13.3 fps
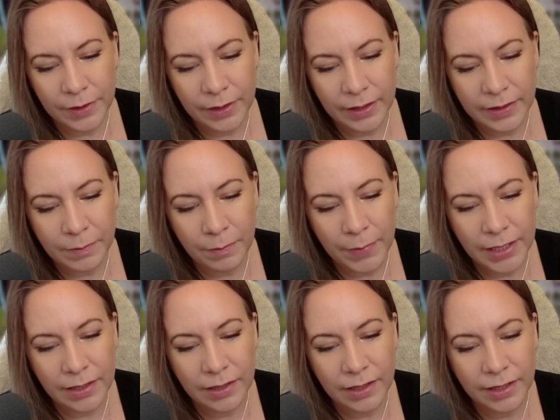this
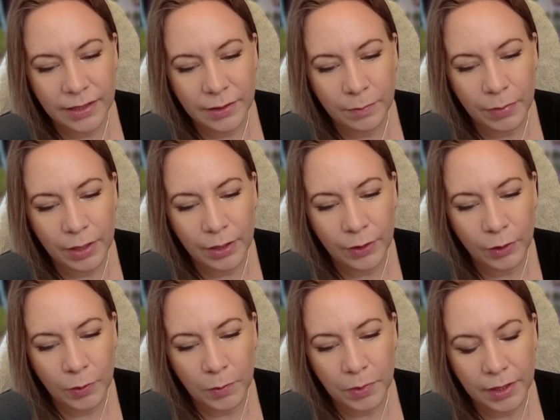midnight
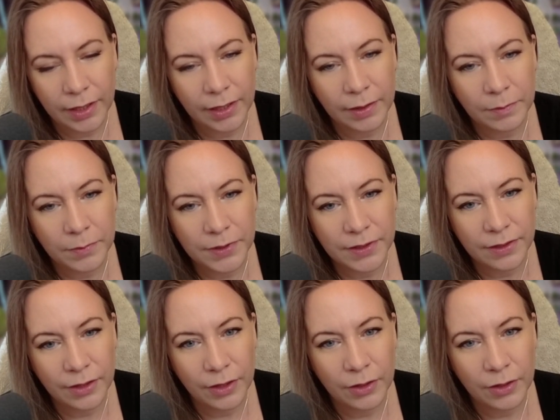blue perhaps.